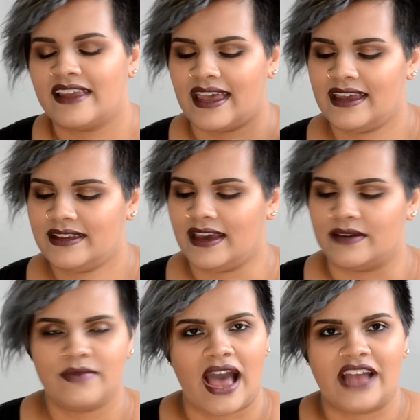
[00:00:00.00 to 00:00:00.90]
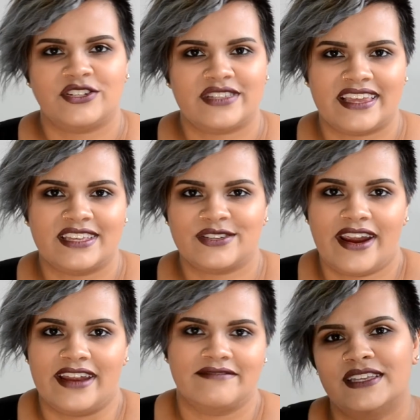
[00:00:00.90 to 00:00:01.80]
And yeah, I just think it's
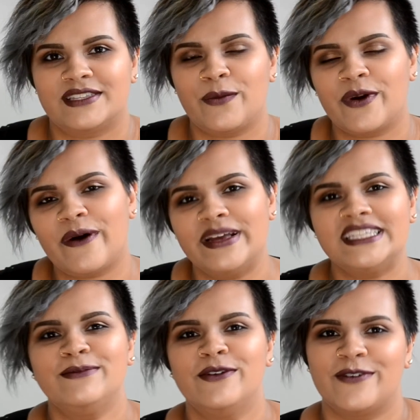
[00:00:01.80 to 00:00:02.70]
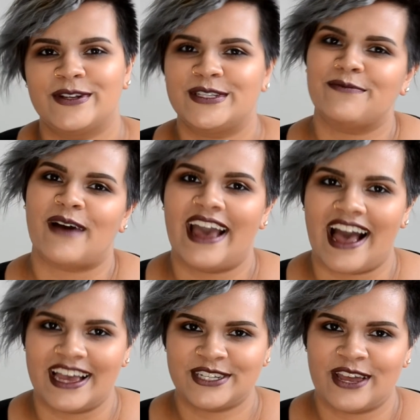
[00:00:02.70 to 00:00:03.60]
great. So we're going to move on to my
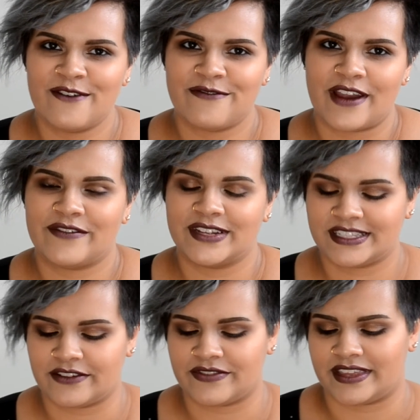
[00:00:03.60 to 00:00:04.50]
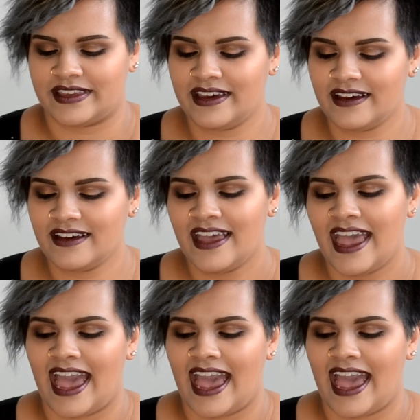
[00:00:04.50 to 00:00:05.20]
eyeshadow favorites of the year.